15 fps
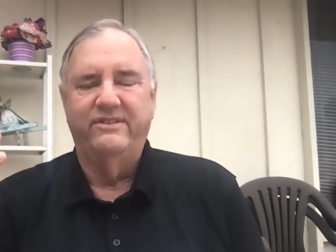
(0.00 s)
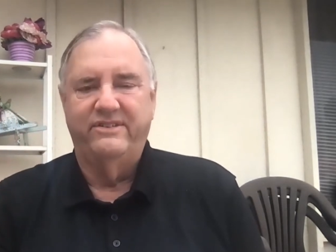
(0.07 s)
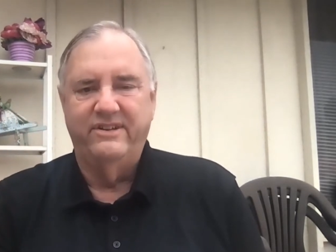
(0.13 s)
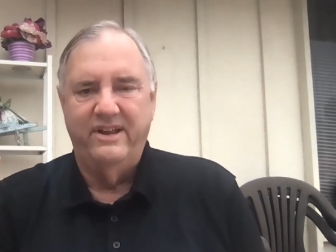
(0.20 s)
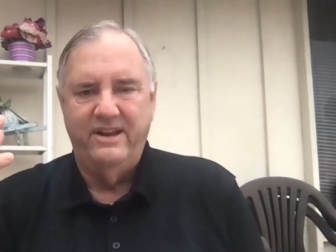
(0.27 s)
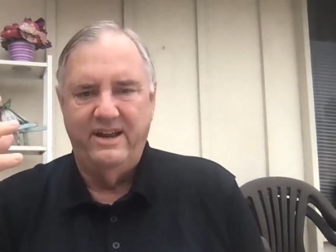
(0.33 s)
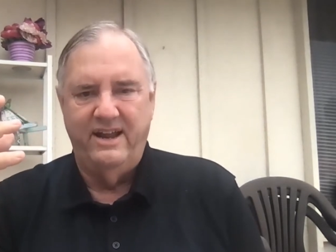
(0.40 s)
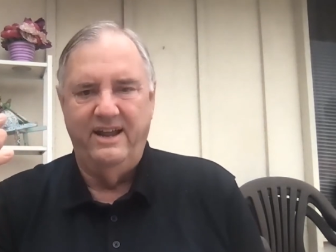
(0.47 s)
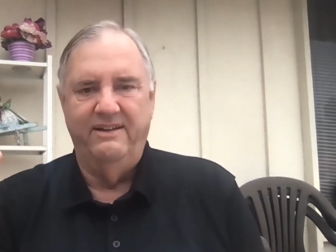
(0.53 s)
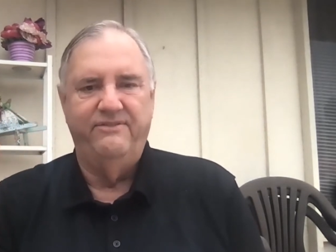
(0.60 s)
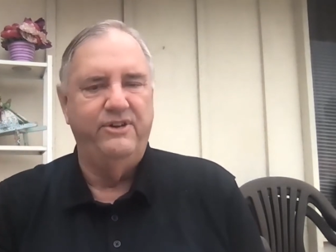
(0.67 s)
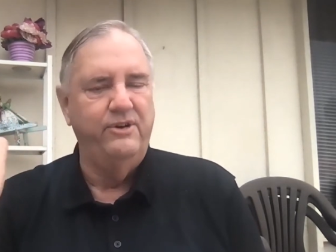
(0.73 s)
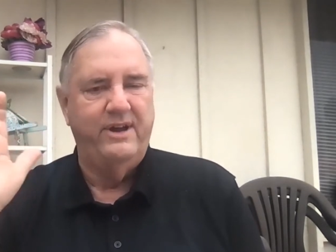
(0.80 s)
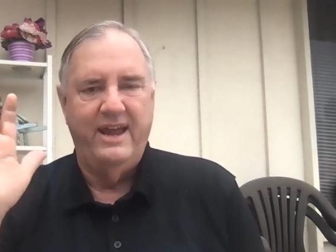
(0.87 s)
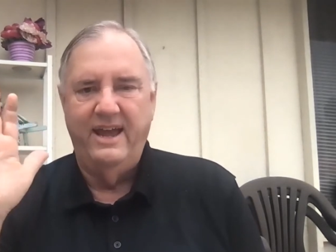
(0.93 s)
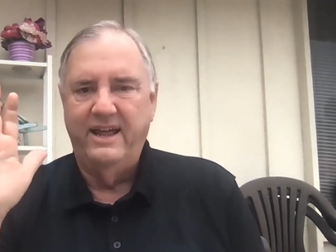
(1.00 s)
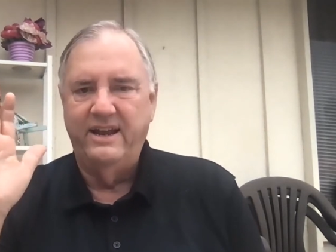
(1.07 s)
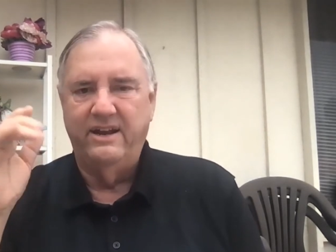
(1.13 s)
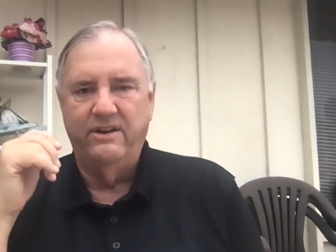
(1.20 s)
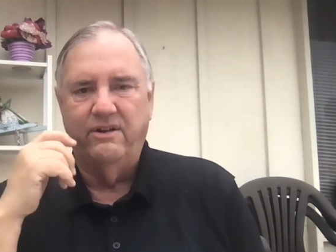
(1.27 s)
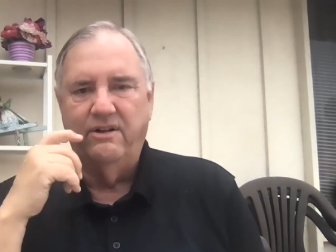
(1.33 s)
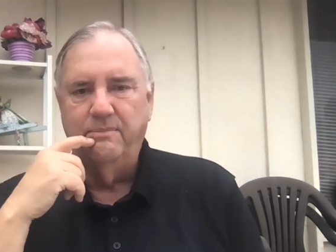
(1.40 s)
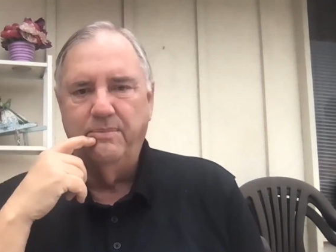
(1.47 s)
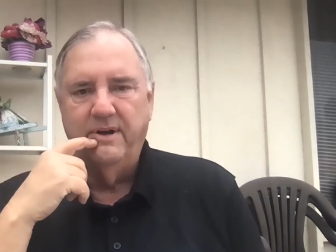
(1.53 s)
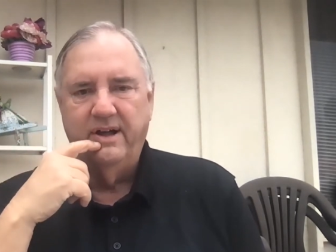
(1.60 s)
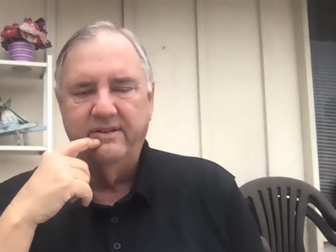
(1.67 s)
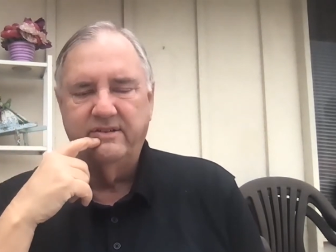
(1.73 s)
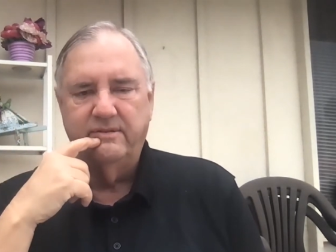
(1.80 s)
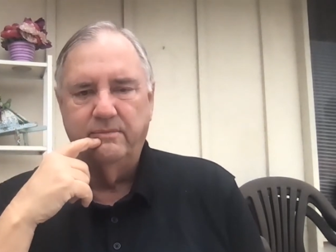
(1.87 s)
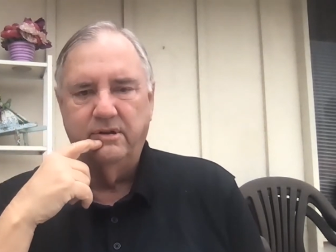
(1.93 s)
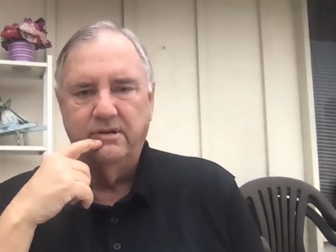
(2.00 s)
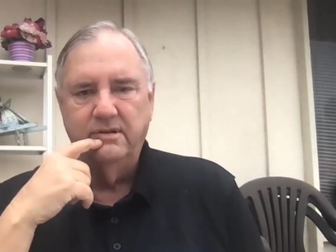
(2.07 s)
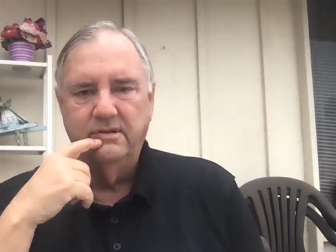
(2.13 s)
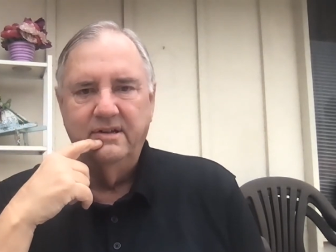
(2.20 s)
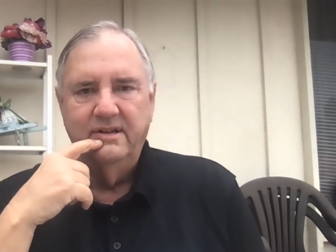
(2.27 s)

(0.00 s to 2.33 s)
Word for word: Sunday if you can at all possible.